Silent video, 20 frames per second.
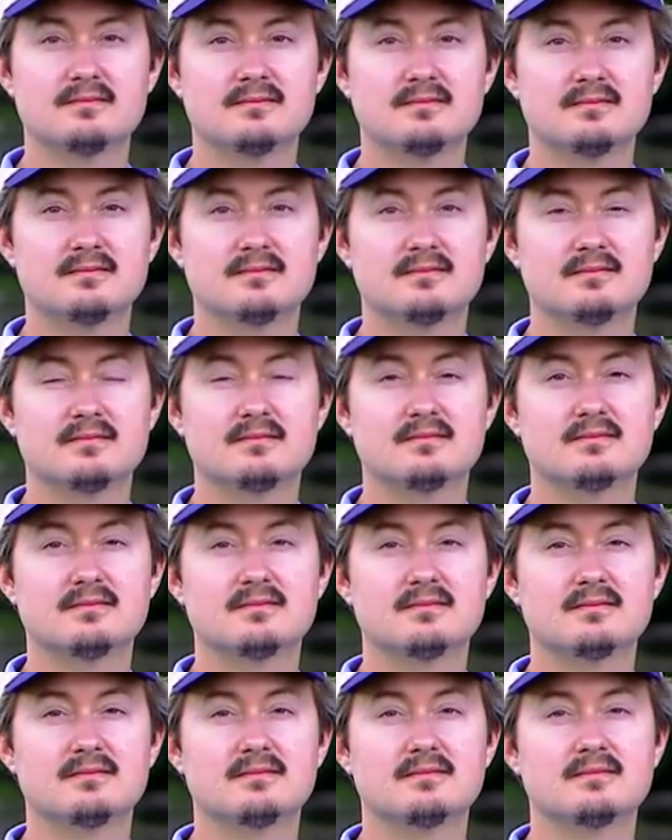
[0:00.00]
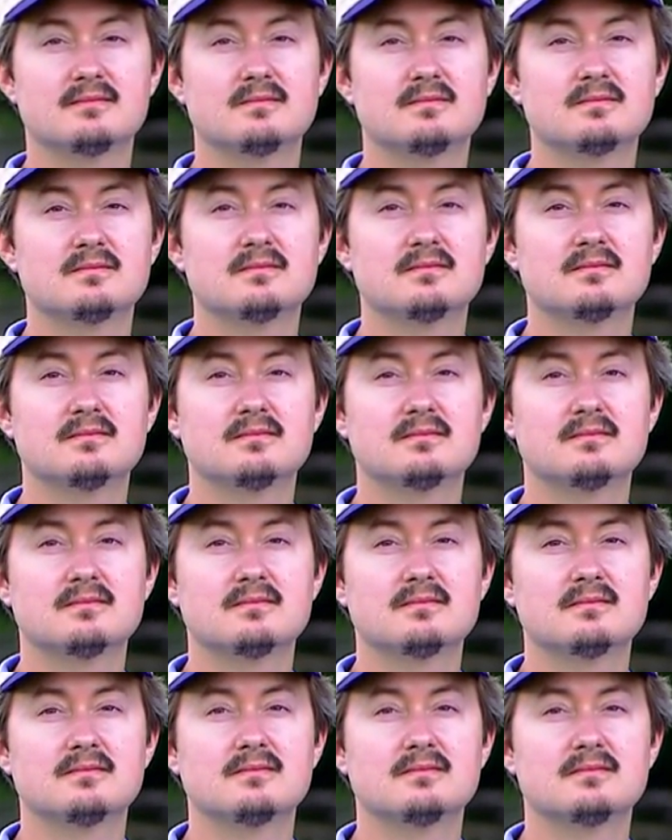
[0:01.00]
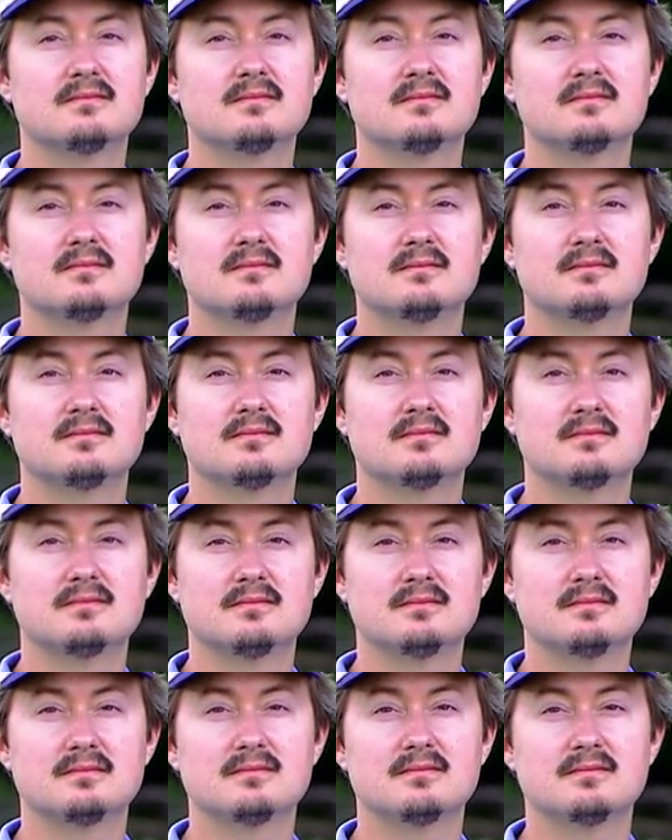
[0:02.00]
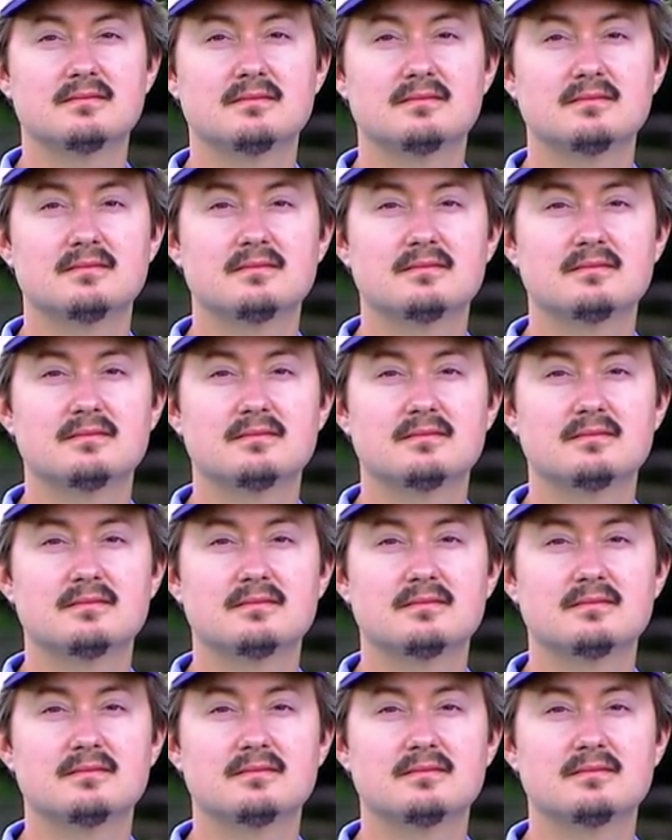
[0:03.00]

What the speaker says: [no speech]